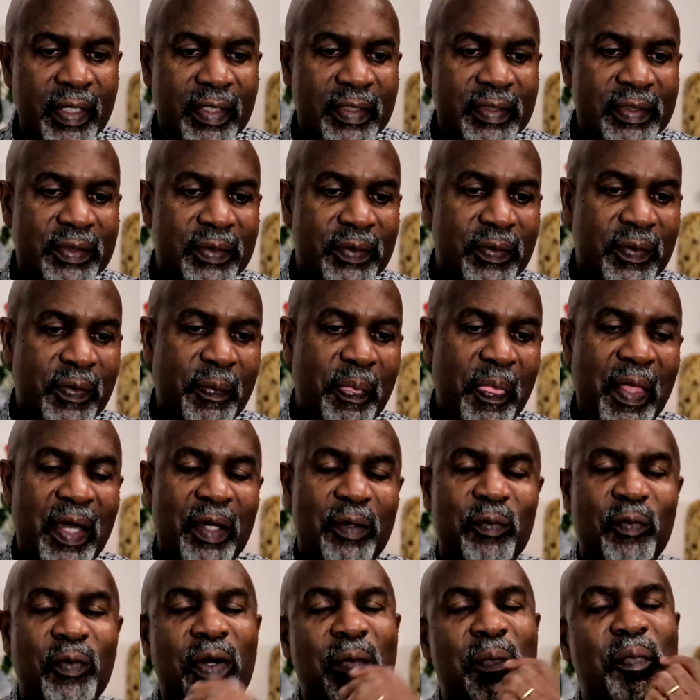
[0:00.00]
So
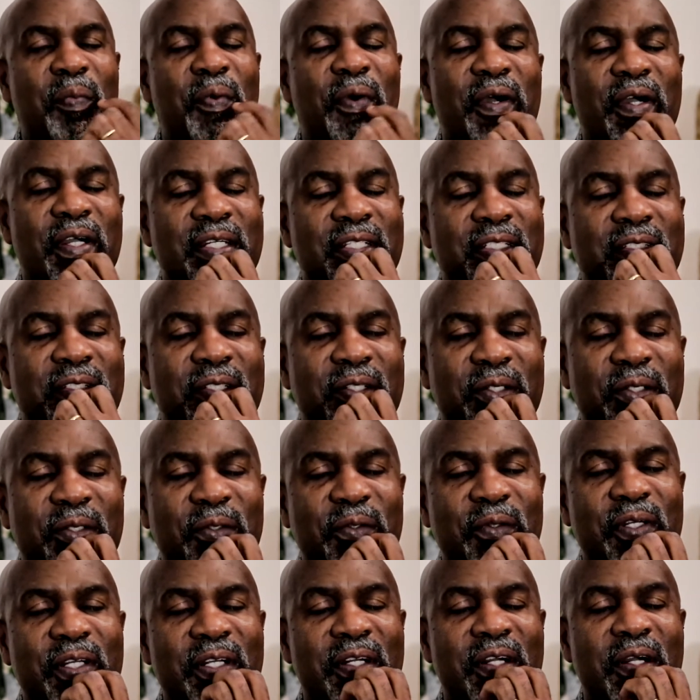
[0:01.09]
at one point, you know,
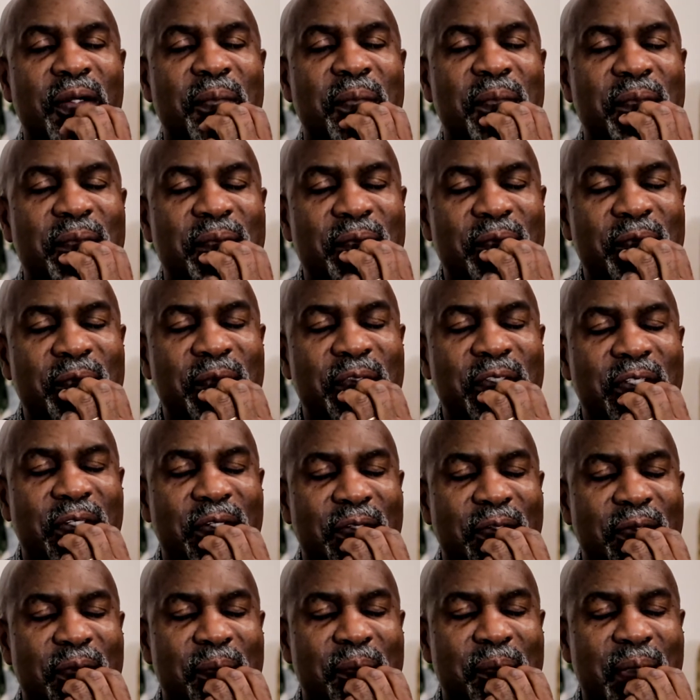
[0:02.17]
growing up, you
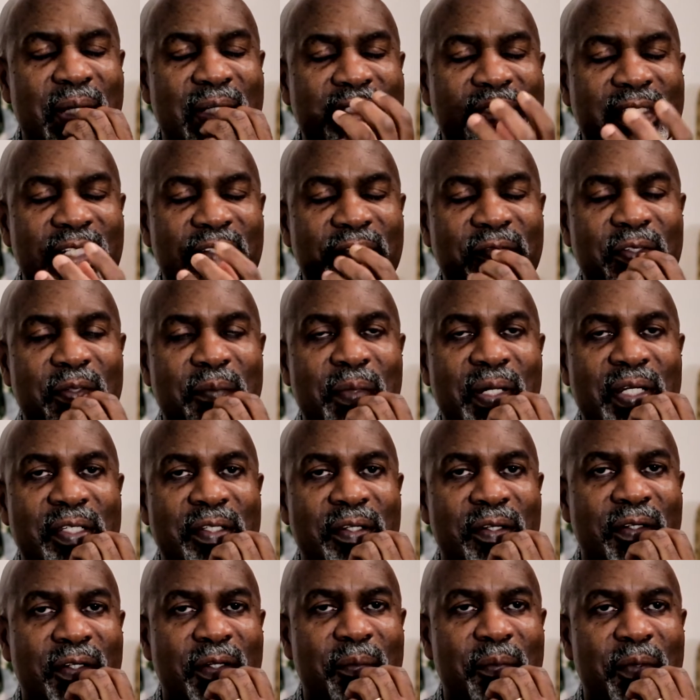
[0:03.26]
know, myself and my
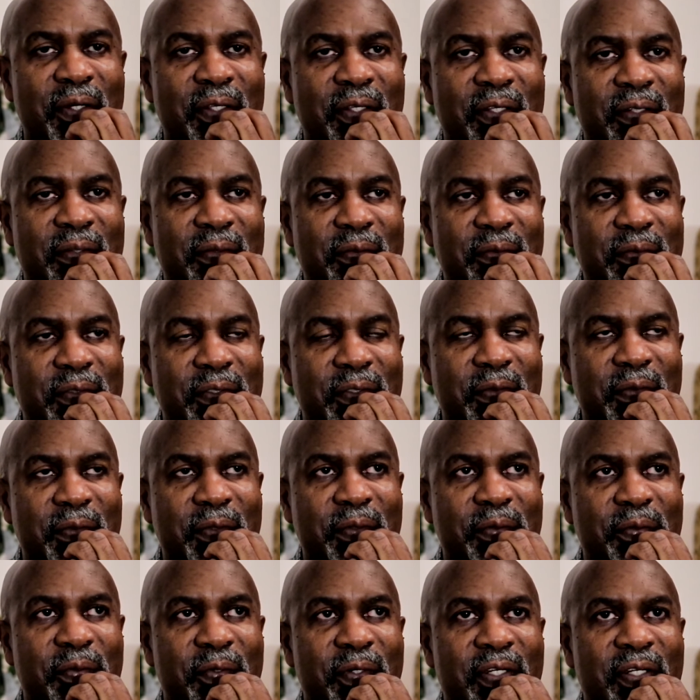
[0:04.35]
younger brother, you know,
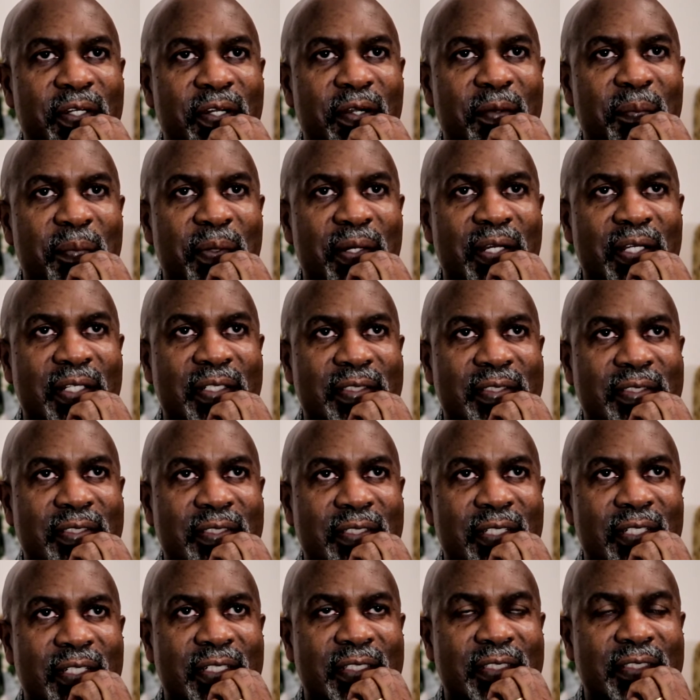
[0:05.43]
growing up as
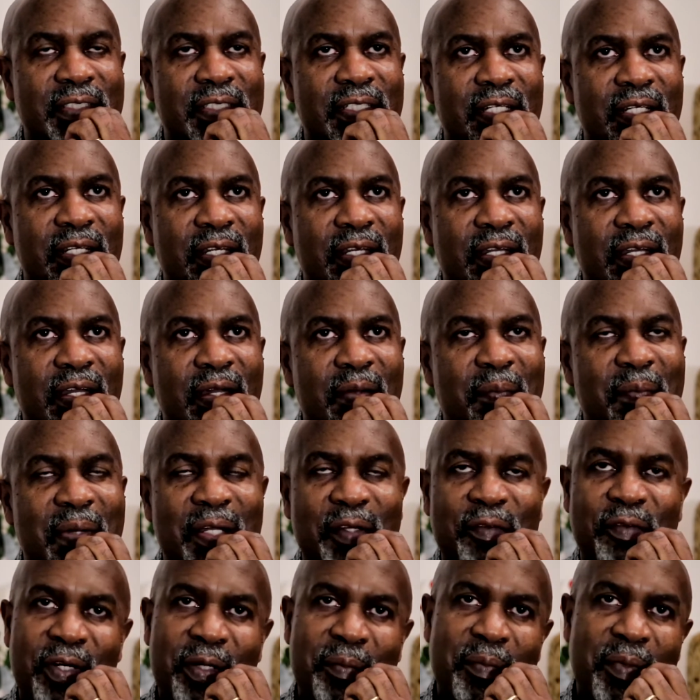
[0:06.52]
kids, my
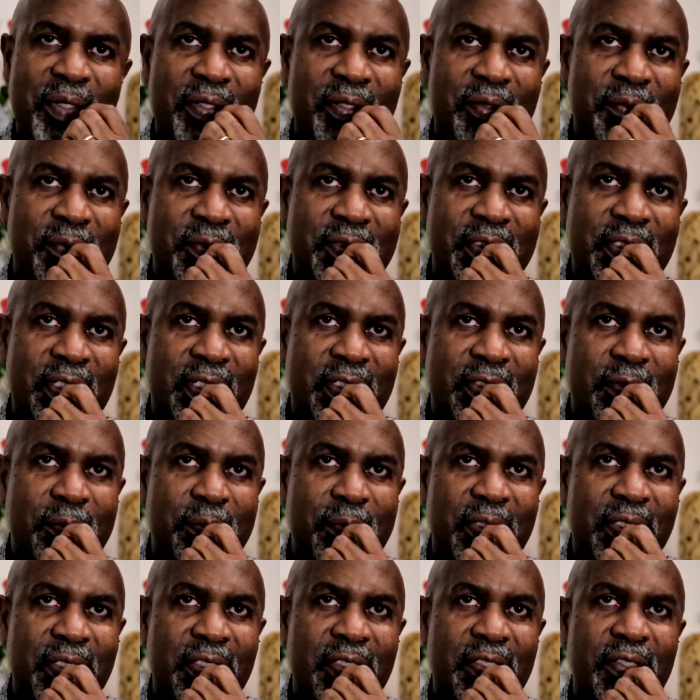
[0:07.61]
grandmother would say to
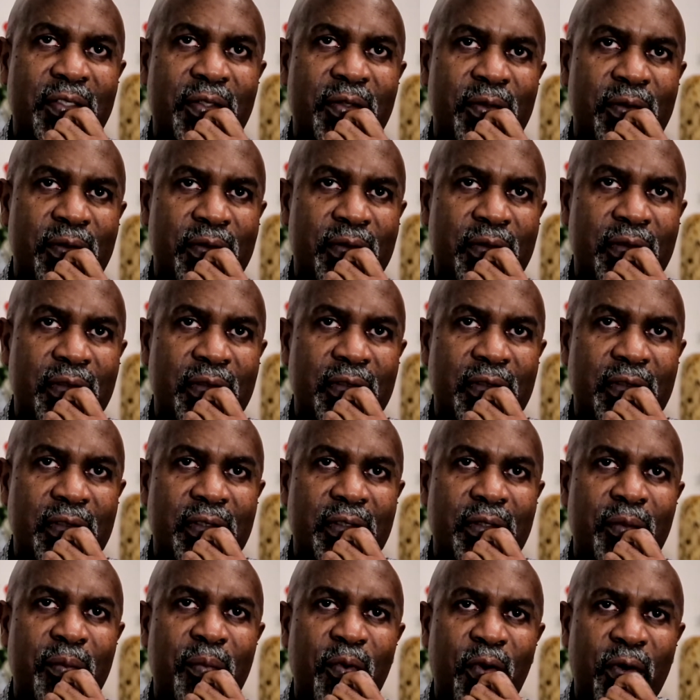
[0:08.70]
me, you know,
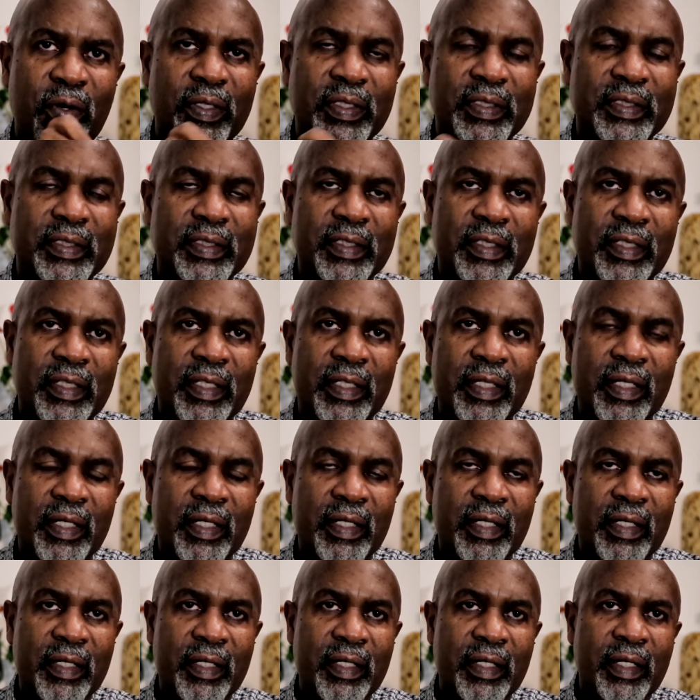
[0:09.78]
boys,
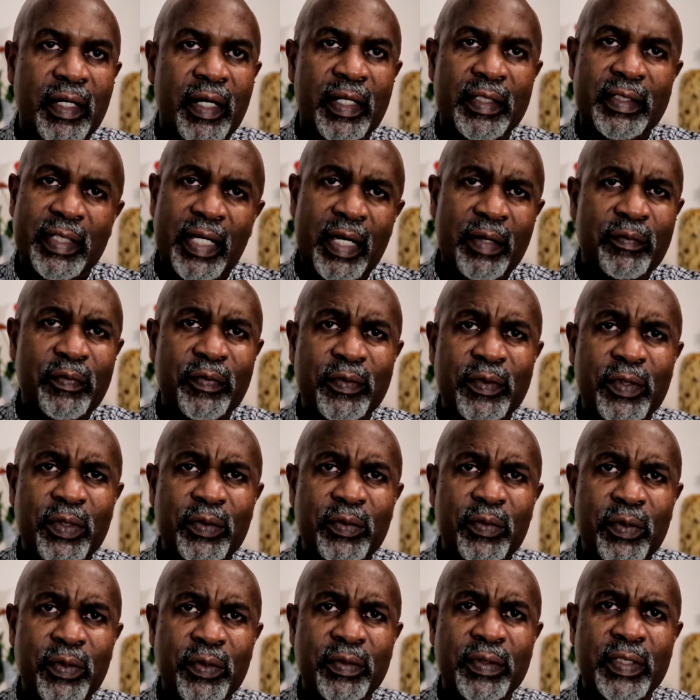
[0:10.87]
a time for
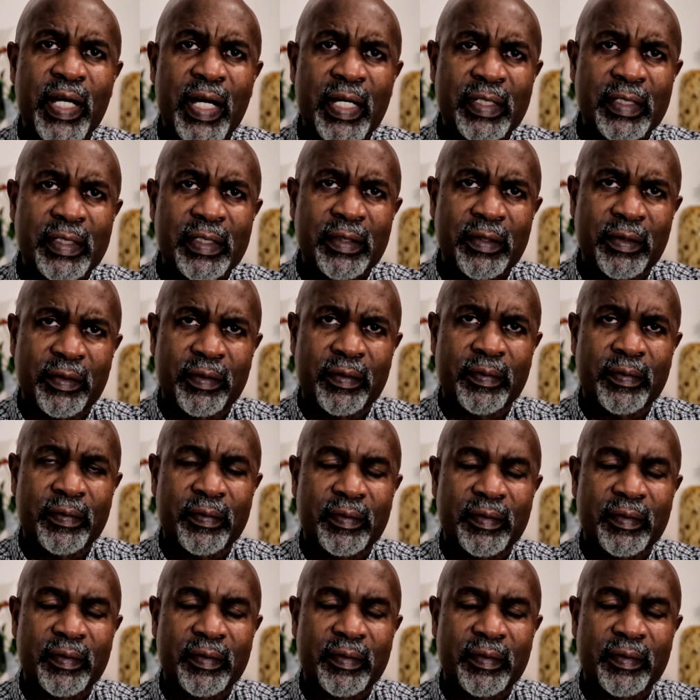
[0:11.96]
no daddy, you know.